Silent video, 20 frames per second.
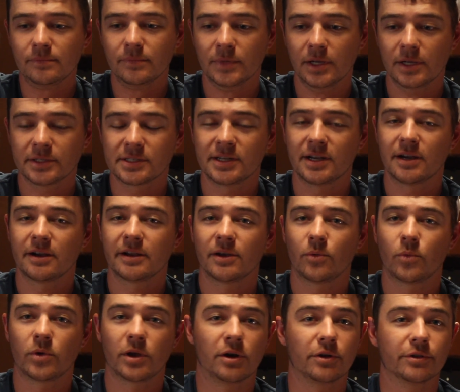That's an area
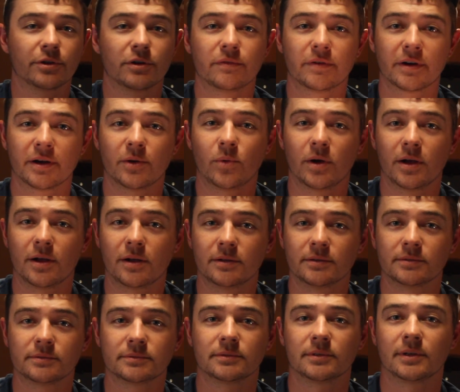we all know very
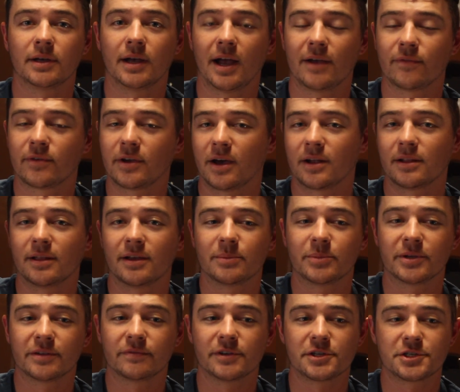well. I've caught a lot of
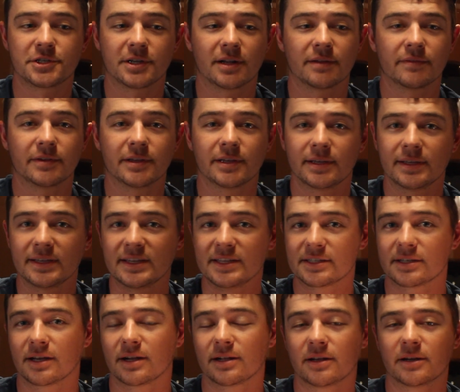big fish out of it.
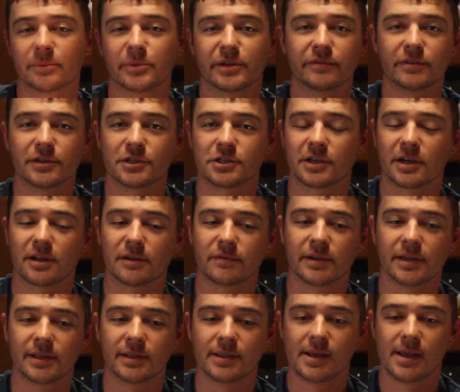He's caught a lot of big fish out of
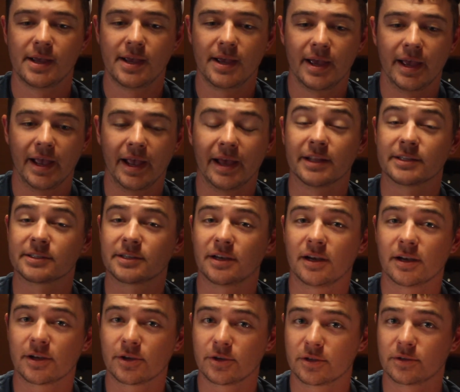it, and it's
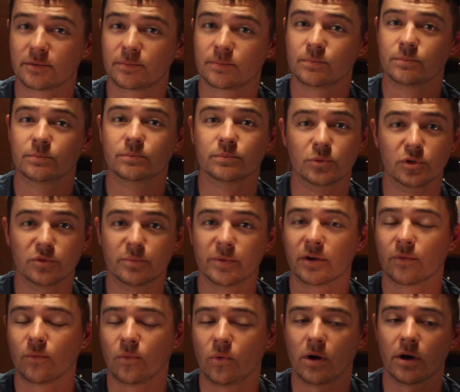got good
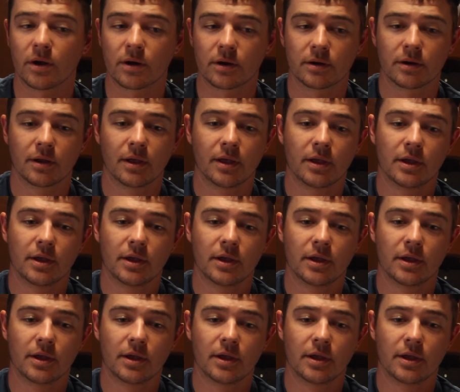movement of water.